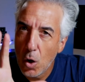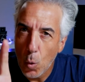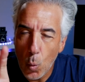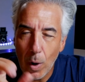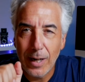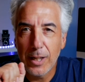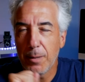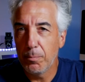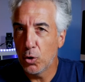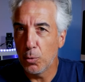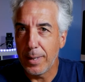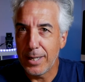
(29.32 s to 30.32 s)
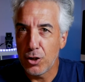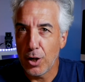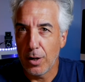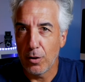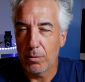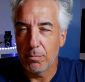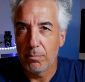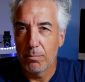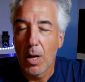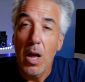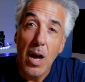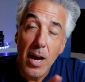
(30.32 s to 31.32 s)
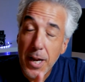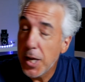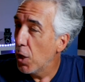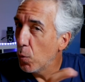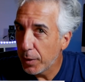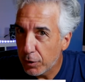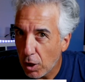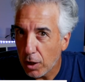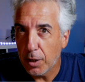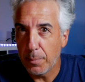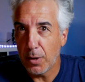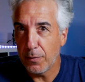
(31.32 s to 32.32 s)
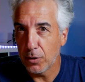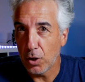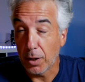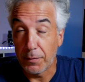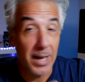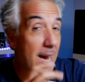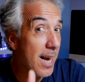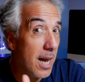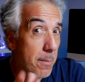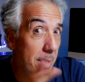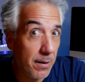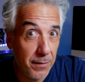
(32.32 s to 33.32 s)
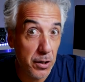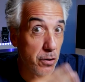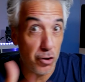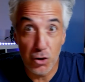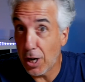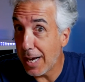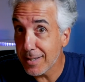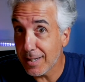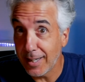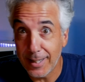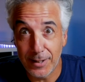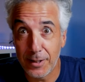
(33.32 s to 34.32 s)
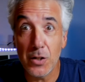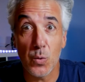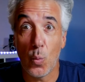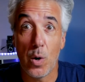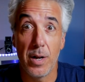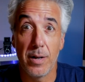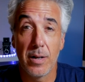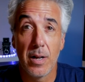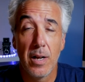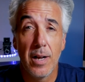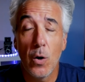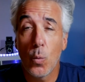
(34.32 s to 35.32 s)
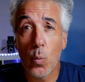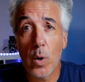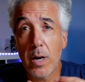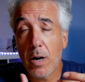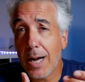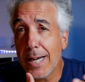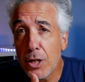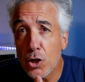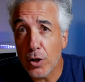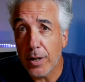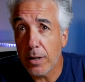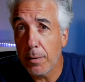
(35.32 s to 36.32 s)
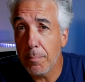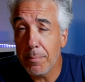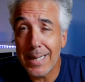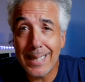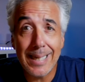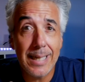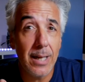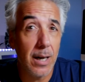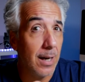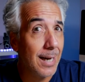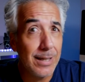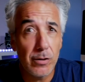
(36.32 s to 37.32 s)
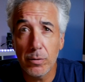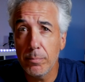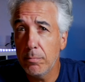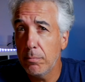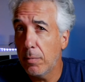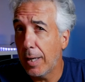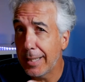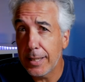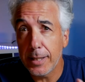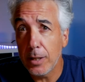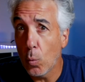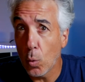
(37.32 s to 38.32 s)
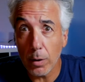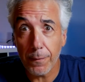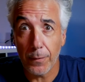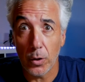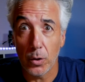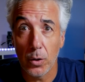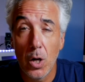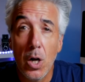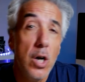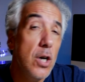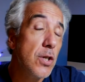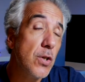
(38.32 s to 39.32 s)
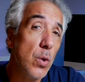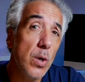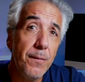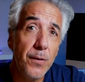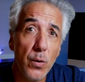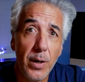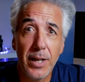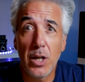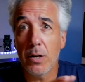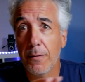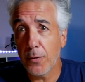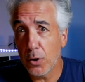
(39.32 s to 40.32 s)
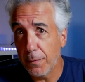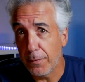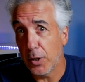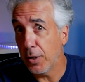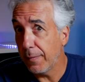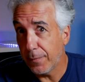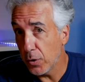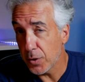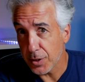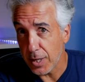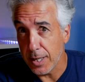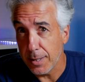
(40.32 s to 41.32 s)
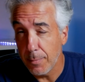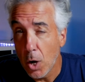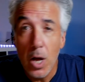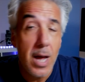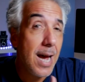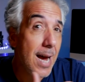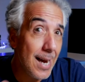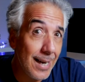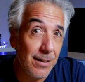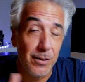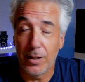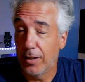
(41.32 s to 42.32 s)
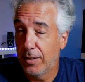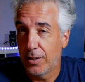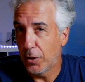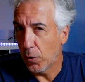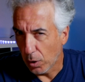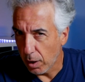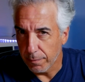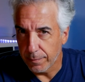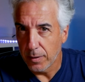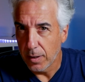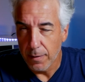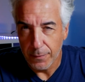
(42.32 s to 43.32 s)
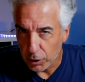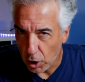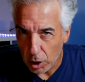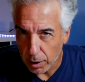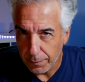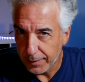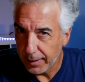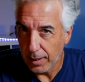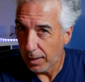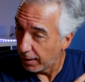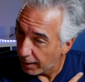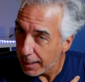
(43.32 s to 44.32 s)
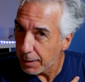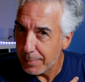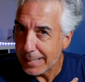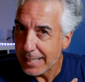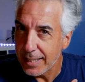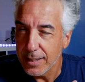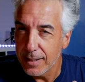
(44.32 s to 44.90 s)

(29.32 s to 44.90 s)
Welcome to my channel. Here we talk about photography and I make videos just like this one where I share my Lightroom editing workflow. So if you're here for the very first time and you love photography like me,